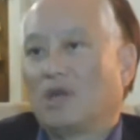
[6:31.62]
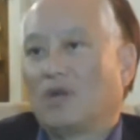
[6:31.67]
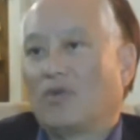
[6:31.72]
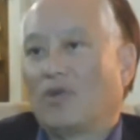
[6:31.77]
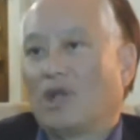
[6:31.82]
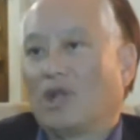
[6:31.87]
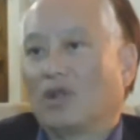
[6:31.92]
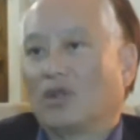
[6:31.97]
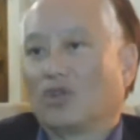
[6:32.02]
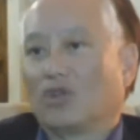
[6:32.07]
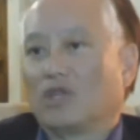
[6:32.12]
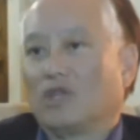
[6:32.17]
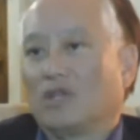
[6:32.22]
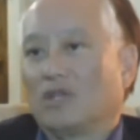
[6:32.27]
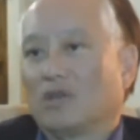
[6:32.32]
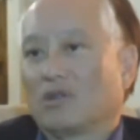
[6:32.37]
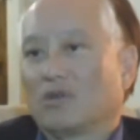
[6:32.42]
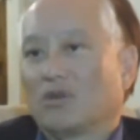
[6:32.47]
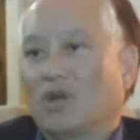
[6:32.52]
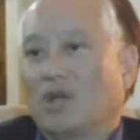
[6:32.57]
around
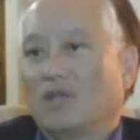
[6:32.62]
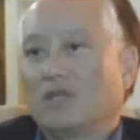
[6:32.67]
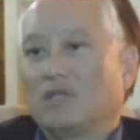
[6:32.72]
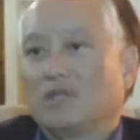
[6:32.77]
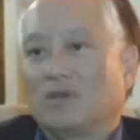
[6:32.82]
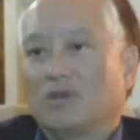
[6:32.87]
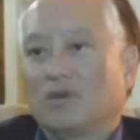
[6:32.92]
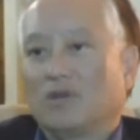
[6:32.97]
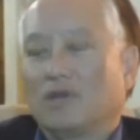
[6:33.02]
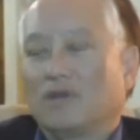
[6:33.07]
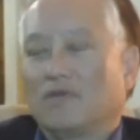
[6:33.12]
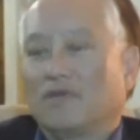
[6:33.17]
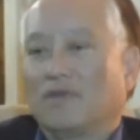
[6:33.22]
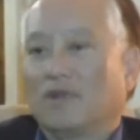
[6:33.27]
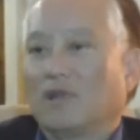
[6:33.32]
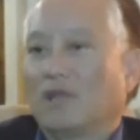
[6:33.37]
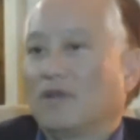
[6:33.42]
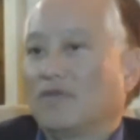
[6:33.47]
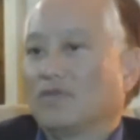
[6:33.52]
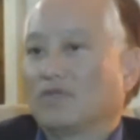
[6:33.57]
looking at criteria
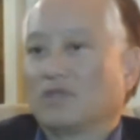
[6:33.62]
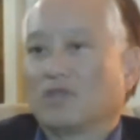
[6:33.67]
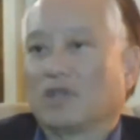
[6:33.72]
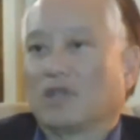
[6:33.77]
for levels